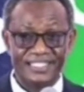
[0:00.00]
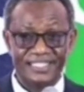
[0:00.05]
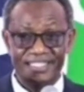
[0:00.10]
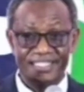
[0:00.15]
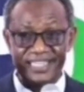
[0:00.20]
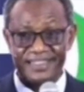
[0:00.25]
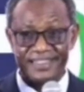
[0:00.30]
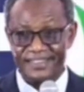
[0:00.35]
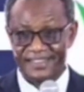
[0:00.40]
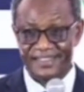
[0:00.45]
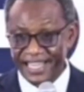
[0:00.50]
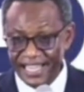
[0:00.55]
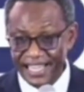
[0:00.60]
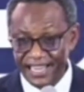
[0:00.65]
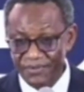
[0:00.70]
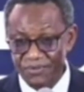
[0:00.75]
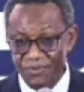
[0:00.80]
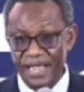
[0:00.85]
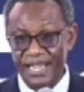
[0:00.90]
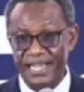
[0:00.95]
The
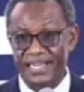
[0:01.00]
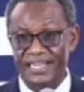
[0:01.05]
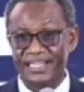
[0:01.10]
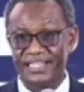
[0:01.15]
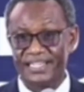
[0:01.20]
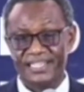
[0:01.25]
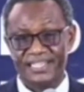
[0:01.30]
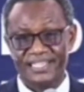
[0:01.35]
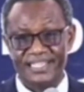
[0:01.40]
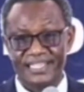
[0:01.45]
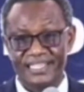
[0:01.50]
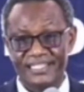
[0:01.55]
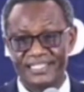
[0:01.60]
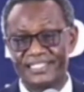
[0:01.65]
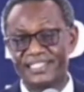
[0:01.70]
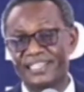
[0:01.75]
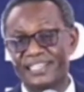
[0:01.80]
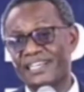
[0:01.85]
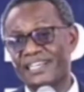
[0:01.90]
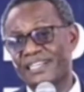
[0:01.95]
third one
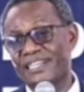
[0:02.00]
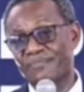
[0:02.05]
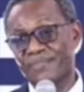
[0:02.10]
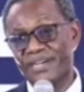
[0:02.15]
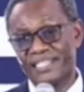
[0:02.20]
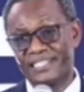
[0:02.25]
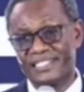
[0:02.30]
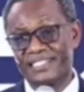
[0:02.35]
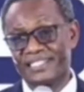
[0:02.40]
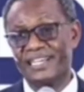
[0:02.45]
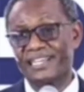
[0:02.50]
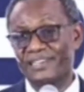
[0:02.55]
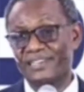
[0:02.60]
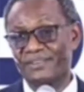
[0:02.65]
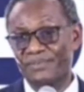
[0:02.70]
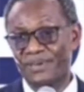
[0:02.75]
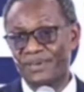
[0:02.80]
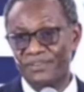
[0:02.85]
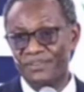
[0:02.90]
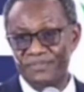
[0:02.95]
is headmaster
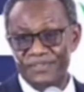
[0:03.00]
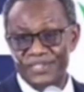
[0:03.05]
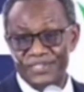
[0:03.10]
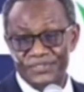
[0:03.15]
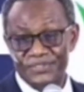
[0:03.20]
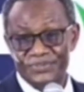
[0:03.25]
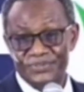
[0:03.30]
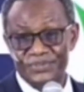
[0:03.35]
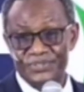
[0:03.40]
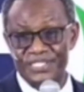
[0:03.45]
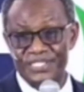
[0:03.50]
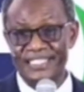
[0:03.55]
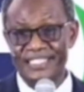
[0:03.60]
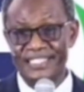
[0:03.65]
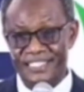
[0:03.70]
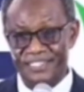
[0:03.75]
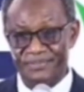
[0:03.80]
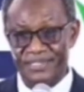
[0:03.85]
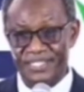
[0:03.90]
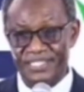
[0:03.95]
in one of the schools in
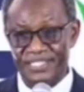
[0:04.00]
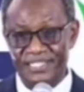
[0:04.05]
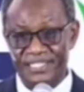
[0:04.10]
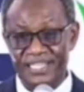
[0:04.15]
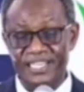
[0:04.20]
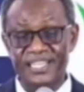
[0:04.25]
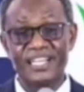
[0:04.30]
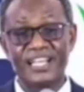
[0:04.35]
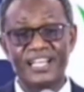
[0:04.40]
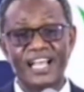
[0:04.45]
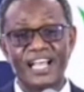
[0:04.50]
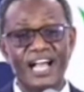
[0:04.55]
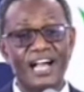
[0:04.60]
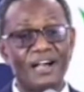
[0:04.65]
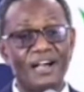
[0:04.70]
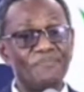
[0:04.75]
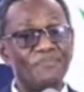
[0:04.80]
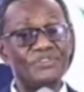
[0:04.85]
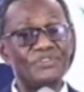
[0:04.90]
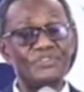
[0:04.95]
Eastern region. I've
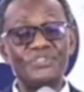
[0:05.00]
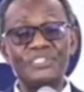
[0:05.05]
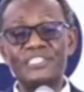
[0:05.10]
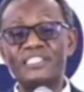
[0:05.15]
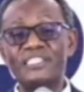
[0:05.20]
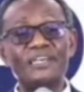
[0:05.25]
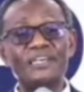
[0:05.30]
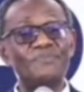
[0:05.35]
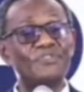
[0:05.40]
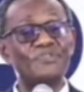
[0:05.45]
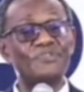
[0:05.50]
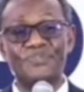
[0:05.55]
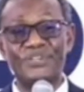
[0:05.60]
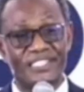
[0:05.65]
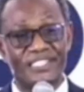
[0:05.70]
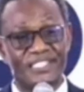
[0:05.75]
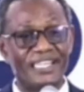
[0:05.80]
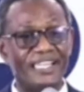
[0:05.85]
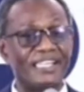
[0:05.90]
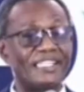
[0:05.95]
been using them to
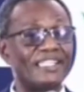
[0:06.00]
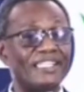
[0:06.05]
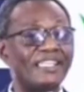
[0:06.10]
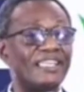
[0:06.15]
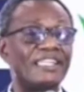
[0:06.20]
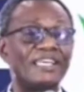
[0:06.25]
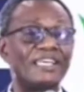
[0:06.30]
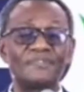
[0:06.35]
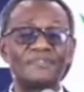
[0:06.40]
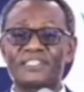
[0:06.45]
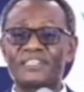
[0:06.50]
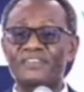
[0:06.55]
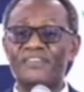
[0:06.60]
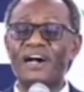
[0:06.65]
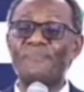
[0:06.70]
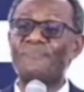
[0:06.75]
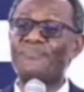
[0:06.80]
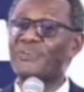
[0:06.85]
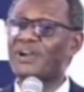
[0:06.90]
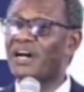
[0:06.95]
preach, and they themselves
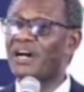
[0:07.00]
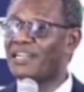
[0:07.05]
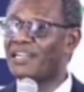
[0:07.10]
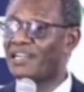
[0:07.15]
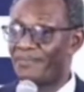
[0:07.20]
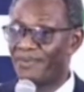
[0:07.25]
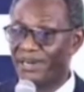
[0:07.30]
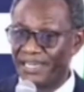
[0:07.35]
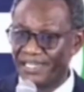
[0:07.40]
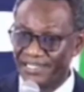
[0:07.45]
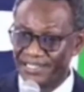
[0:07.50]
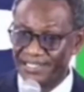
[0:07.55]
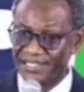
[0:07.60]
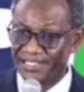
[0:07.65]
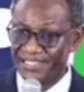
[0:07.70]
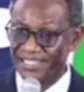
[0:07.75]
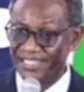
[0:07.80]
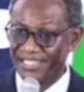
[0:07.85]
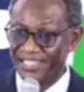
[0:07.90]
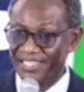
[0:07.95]
are proud about it.
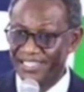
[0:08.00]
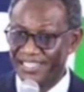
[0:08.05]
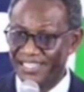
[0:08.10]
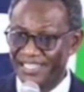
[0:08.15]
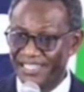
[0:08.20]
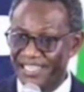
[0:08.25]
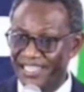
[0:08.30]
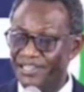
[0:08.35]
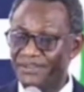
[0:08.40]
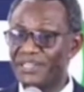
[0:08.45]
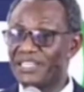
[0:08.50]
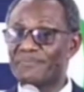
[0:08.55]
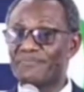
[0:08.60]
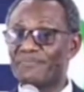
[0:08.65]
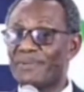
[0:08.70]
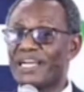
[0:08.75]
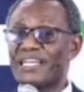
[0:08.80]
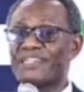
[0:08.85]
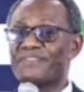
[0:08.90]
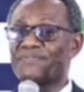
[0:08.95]
And they
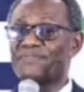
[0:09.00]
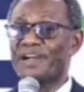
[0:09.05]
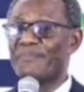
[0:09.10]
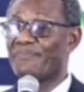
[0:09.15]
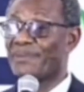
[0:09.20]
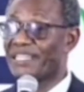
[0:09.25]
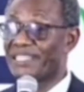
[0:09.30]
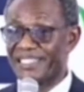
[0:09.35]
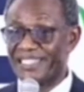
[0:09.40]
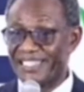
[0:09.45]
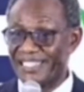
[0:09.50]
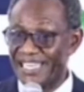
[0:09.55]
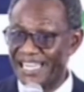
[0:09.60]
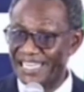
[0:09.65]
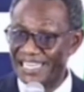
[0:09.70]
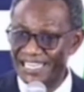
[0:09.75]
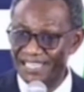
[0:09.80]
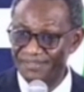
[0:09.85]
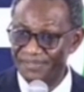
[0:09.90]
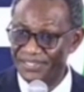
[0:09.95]
wouldn't mind if I mention
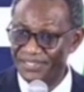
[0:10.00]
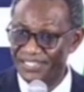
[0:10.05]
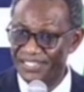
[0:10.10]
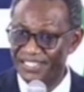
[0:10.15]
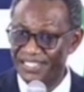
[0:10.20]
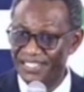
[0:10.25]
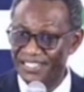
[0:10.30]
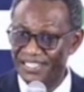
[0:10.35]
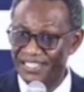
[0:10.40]
their names.